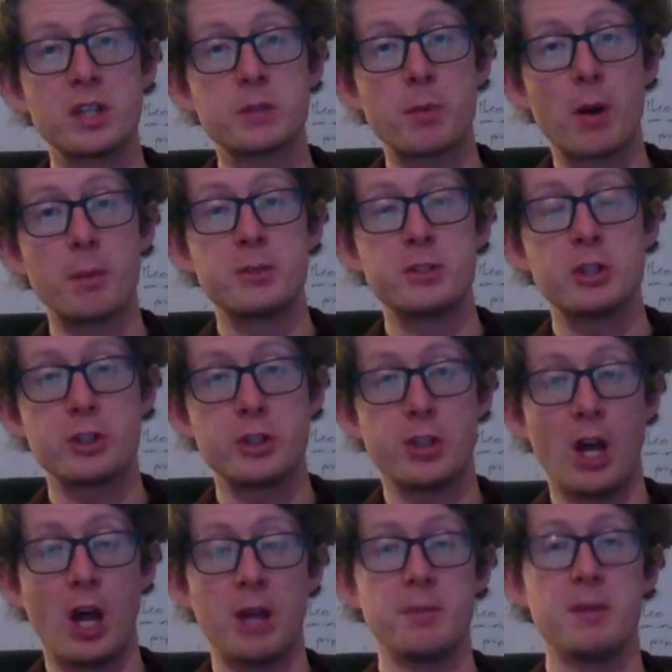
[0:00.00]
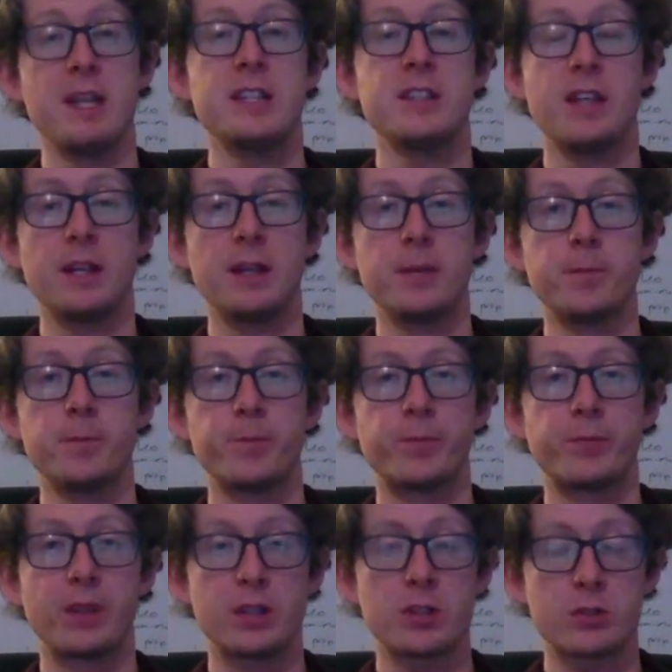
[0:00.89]
this proposition, I'm eating,
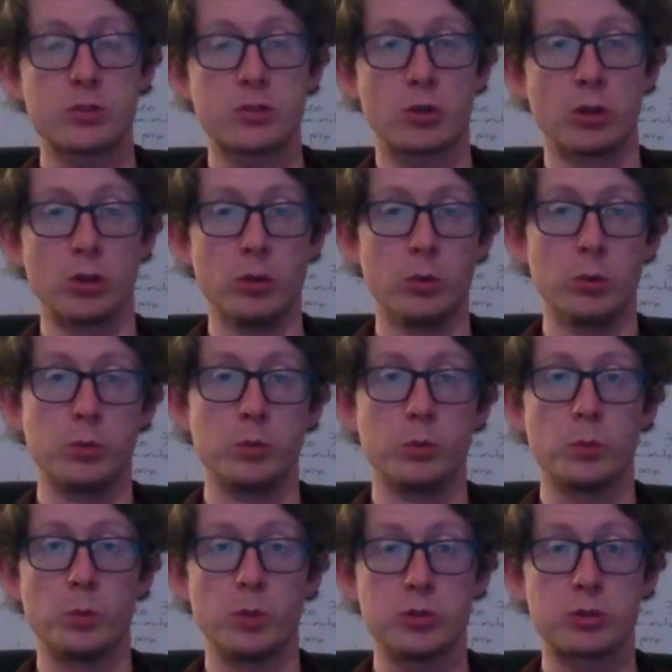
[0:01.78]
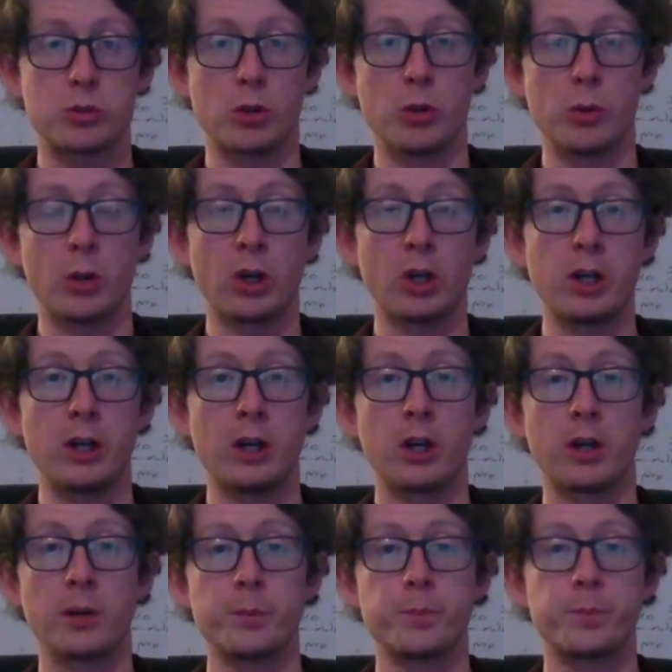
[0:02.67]
it's true, was true
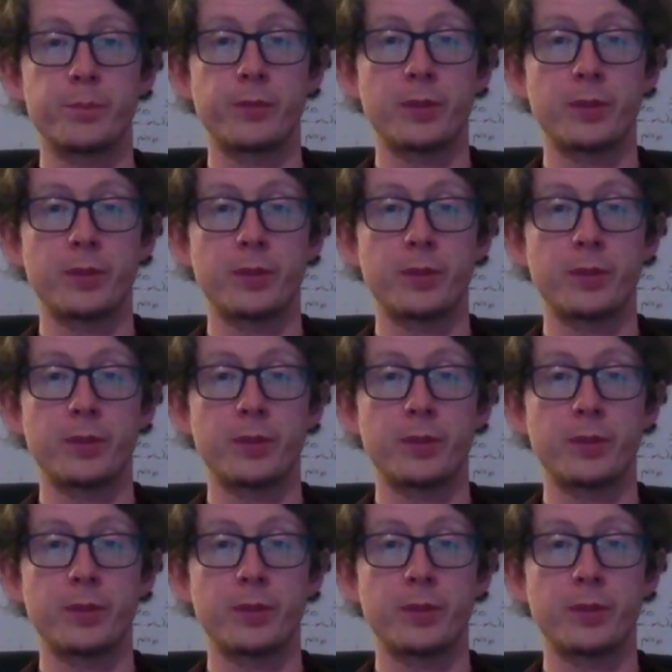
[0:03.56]
earlier,